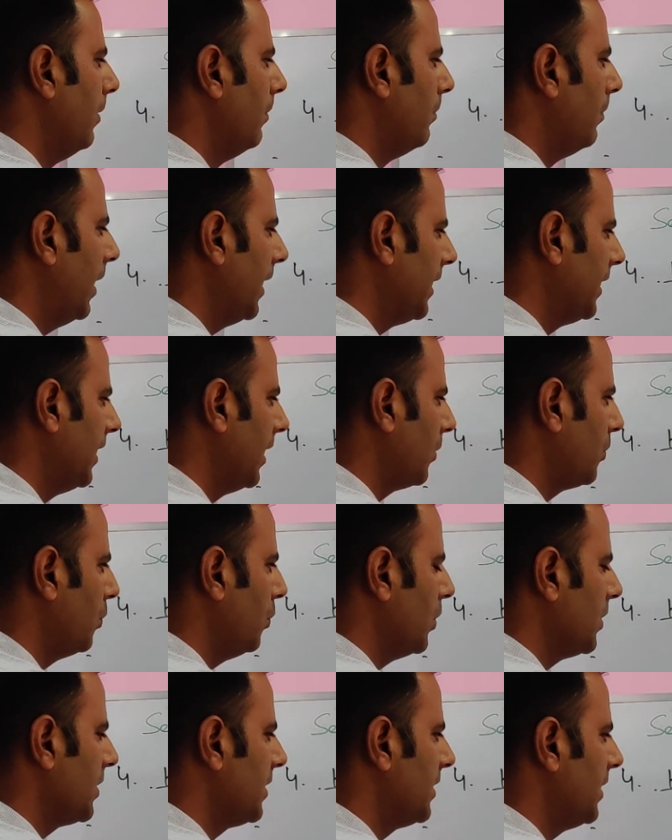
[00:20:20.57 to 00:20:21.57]
But the
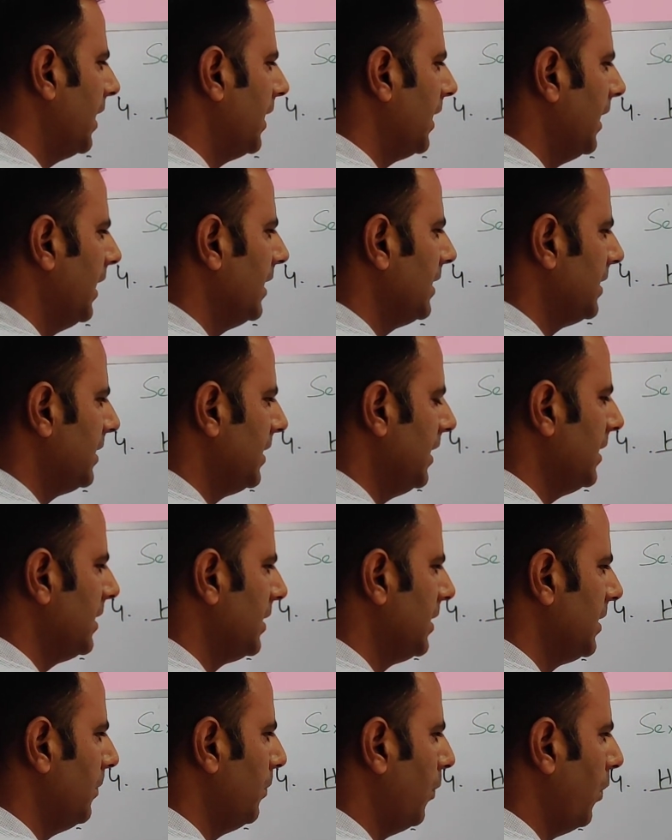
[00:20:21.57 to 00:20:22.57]
question is, these
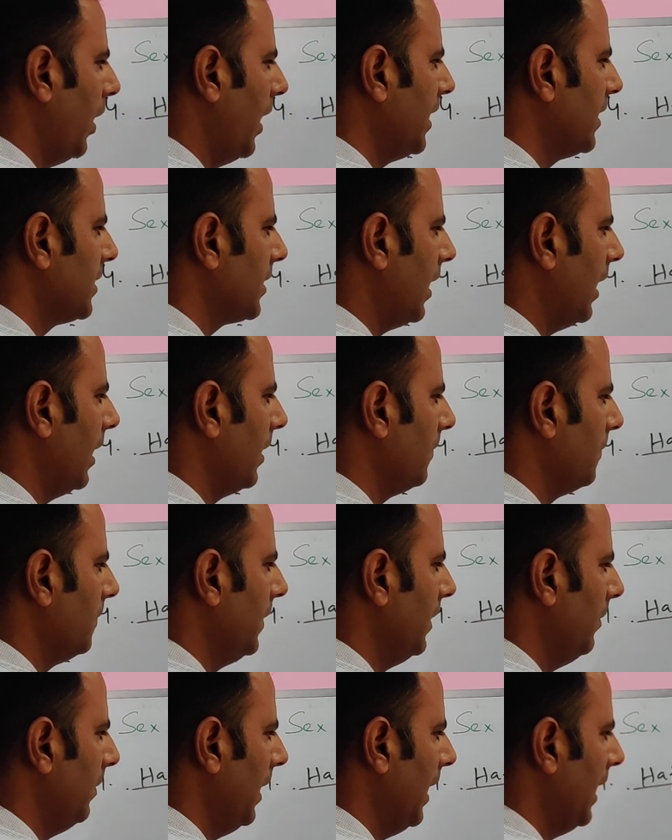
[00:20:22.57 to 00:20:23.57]
diploids are
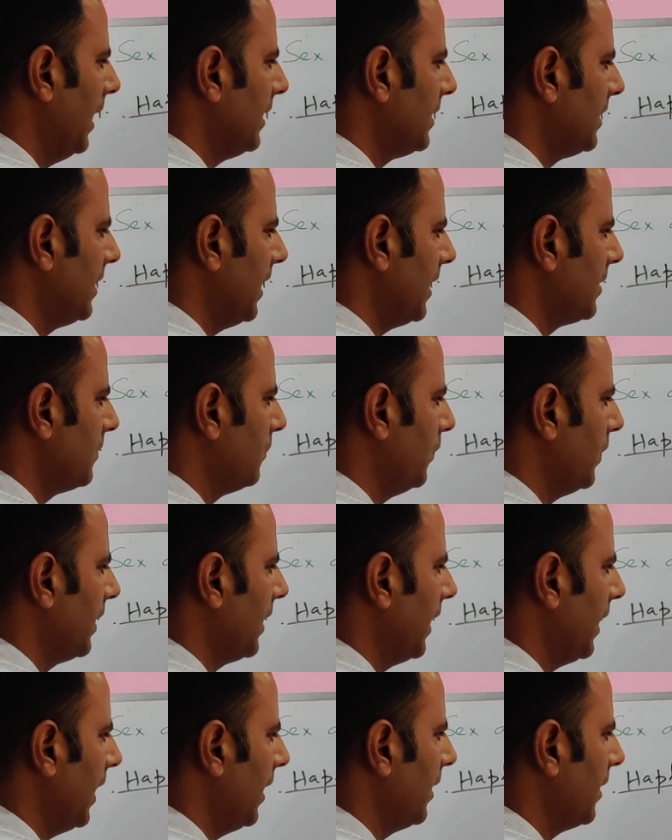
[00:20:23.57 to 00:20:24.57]
females. Yes, we
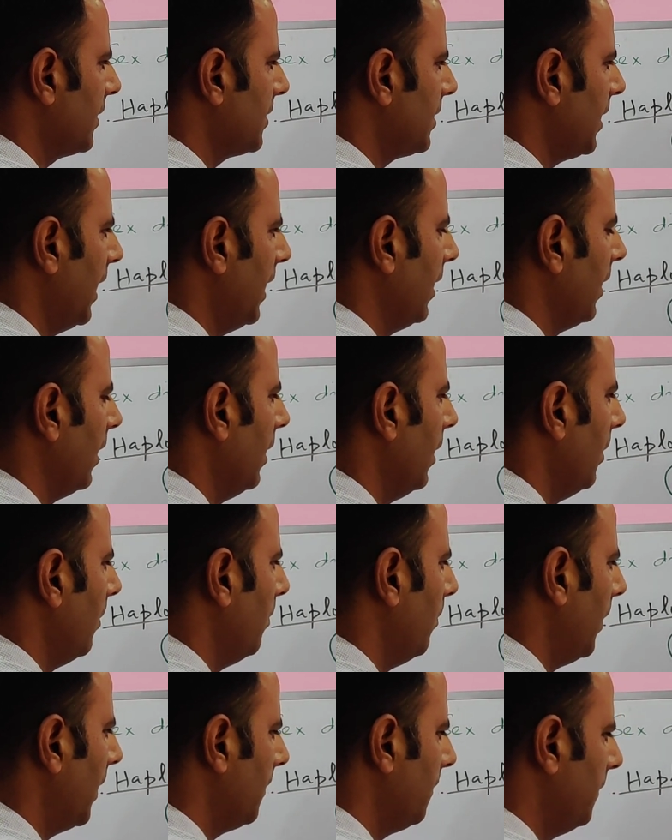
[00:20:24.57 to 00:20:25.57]
can understand,
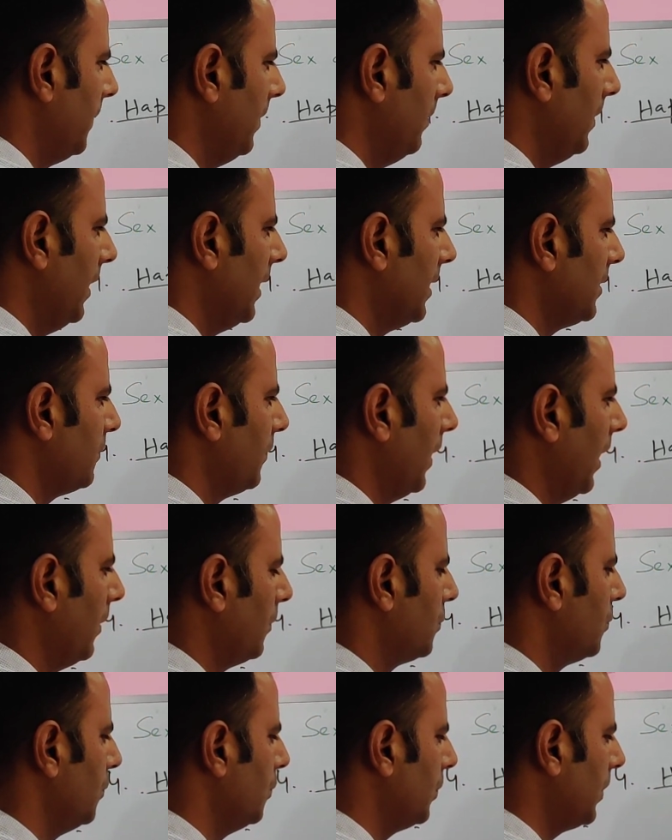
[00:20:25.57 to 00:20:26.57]
but females, we
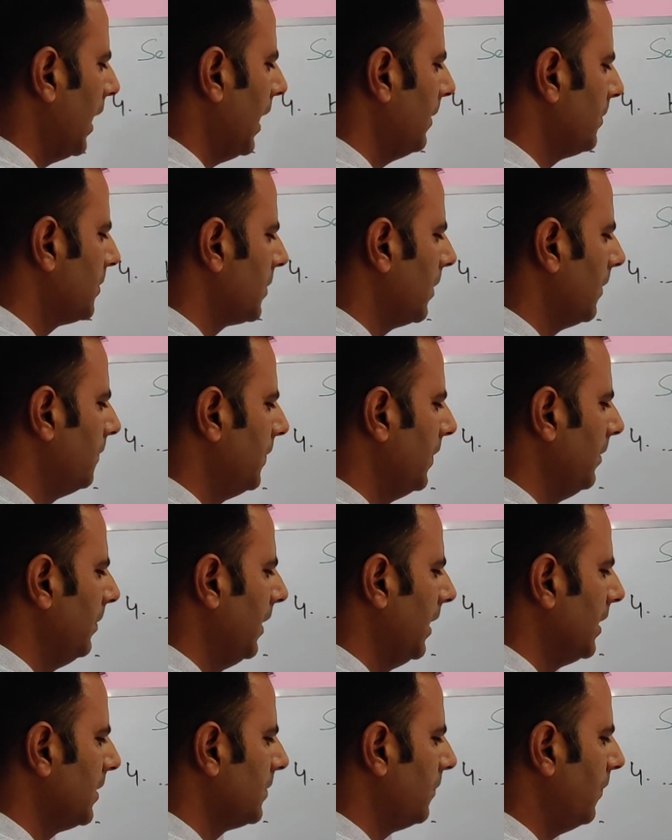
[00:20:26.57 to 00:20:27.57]
have two types of
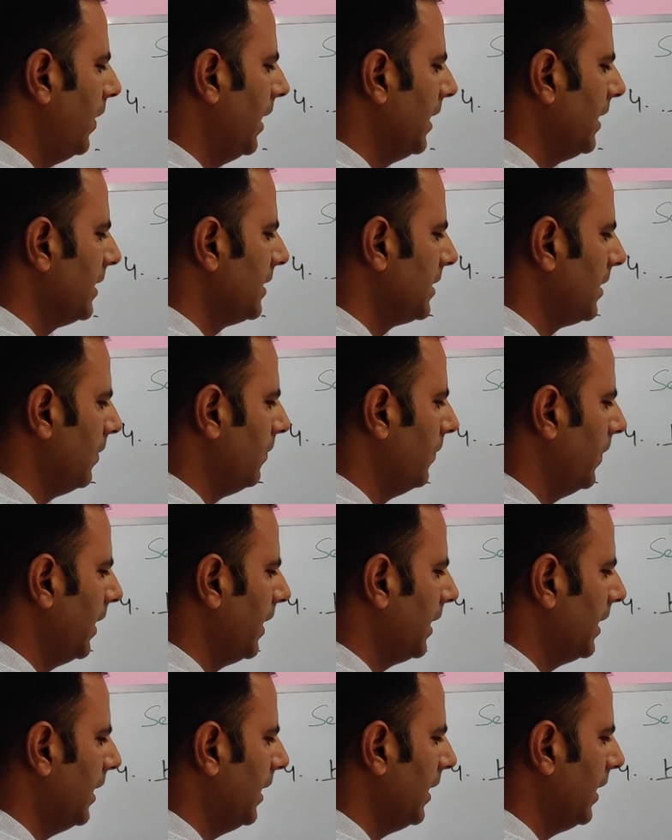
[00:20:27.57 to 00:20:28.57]
females. One is the
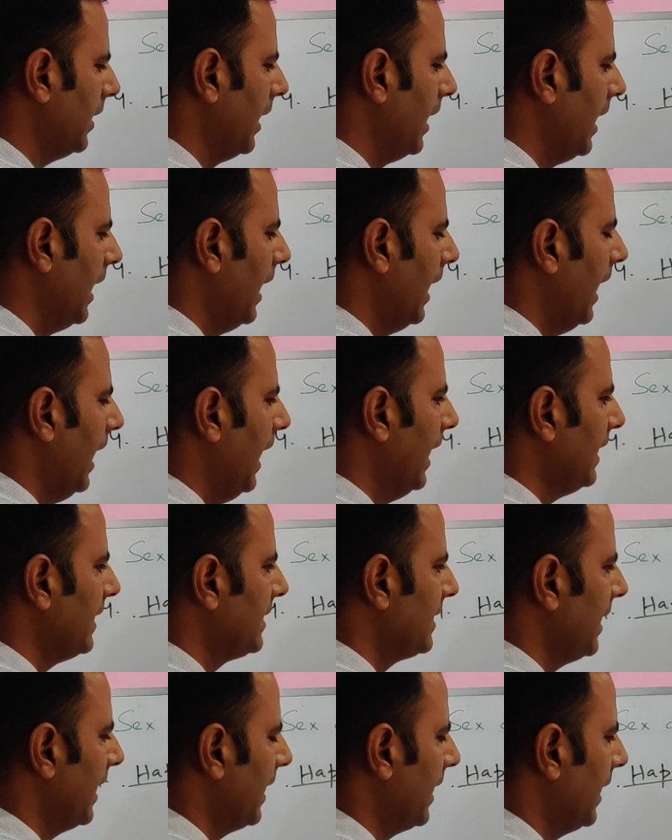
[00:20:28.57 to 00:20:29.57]
worker and
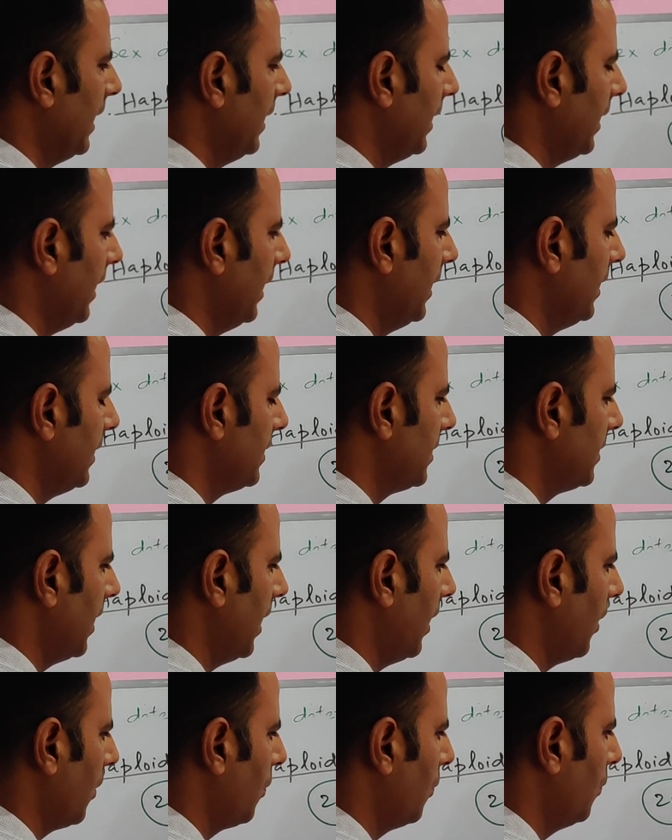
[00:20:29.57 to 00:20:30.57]
second is
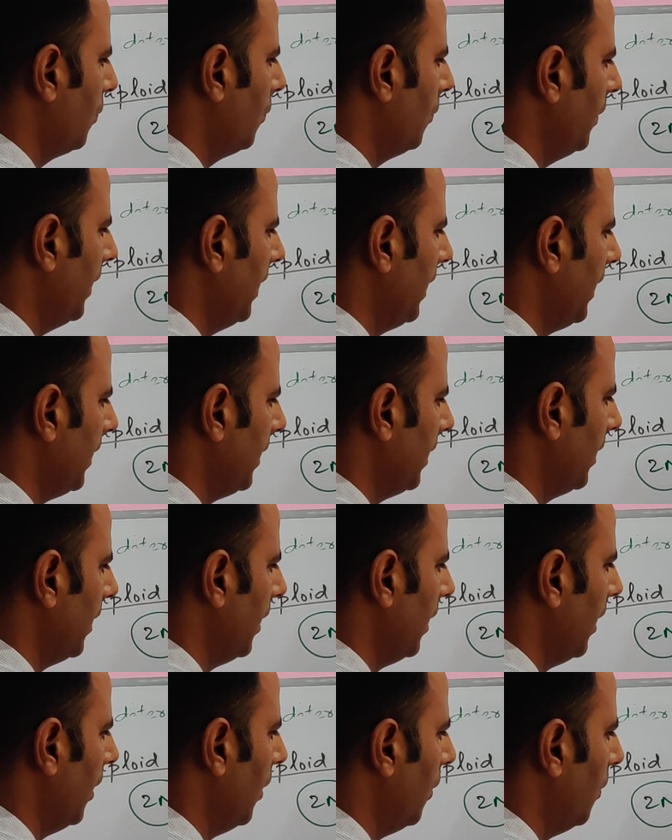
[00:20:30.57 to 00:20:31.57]
the queen.
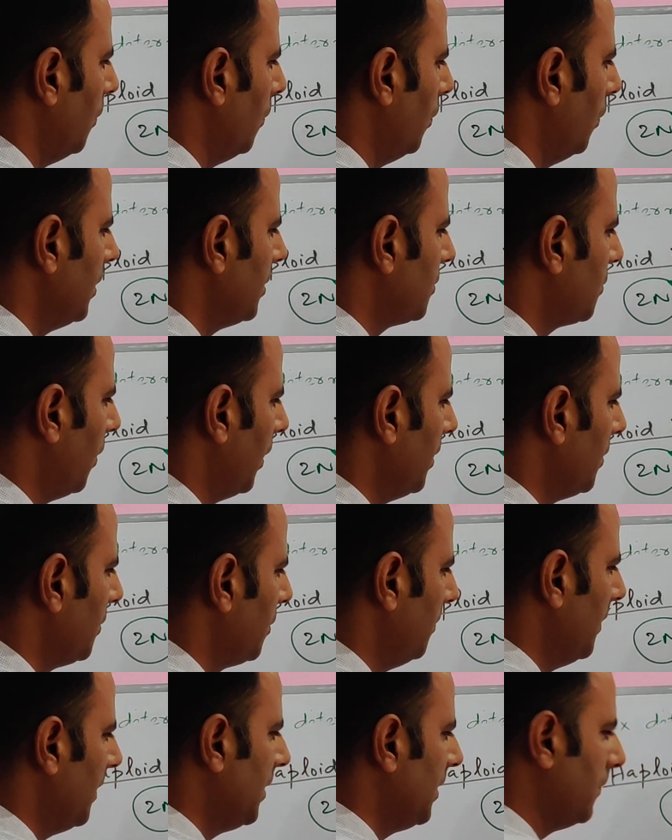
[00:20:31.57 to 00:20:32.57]
Who is going
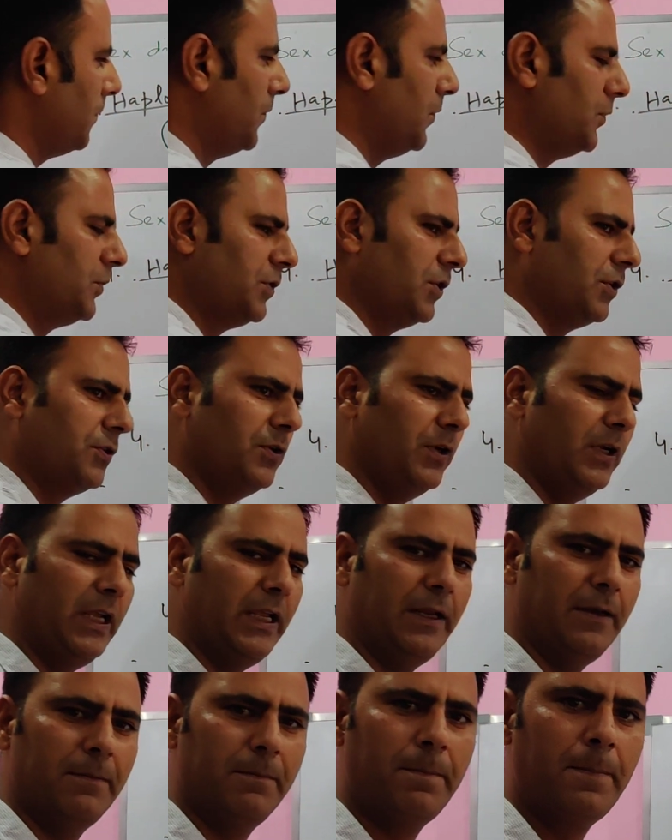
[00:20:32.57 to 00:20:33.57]
to be the future
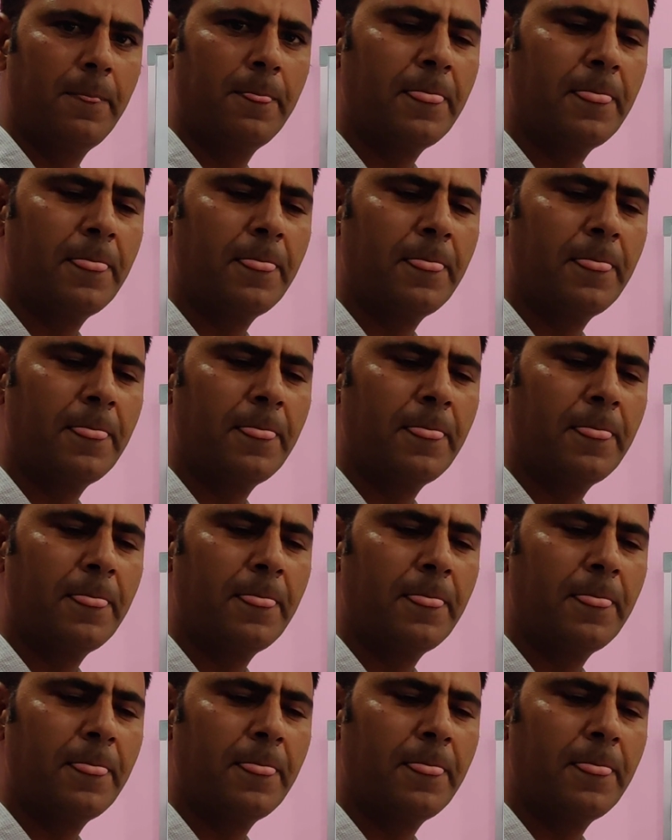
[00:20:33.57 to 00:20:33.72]
queen?